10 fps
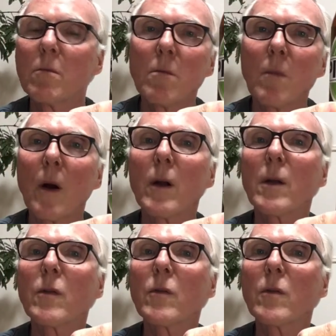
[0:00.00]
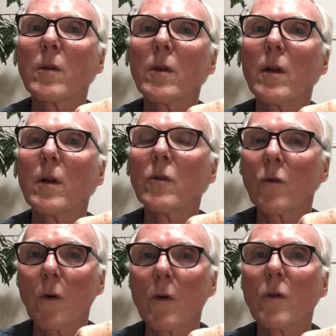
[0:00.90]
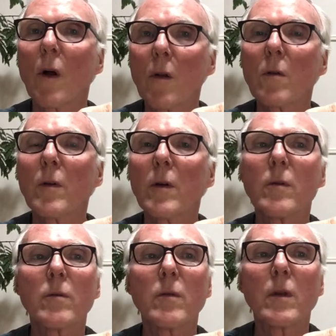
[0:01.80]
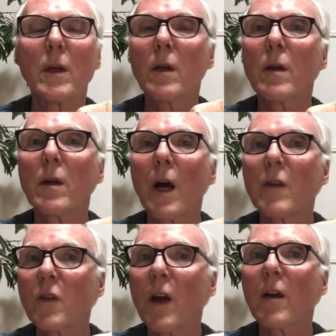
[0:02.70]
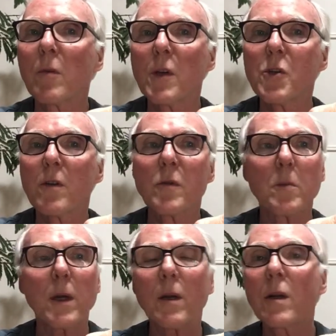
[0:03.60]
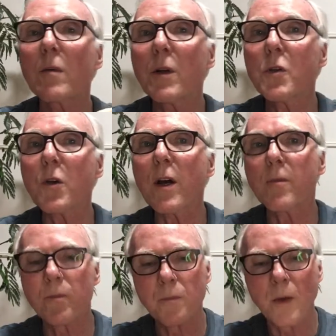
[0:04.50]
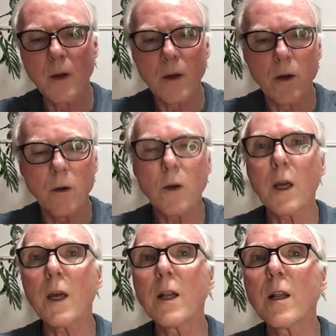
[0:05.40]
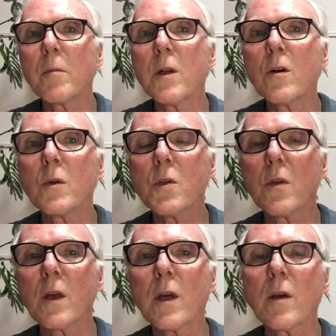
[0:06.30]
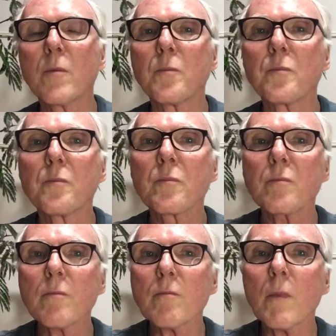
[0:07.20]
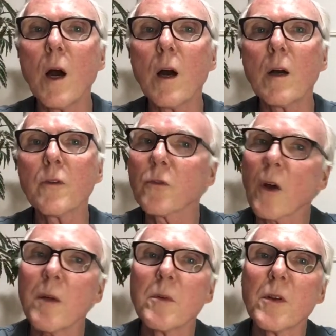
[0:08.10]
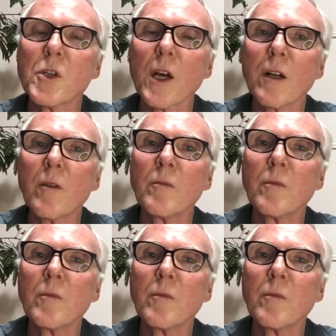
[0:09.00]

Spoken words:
markets, stores all over the Kansai region of Japan. Give it a try. Okay, and let me know what you think. Subscribe to the channel.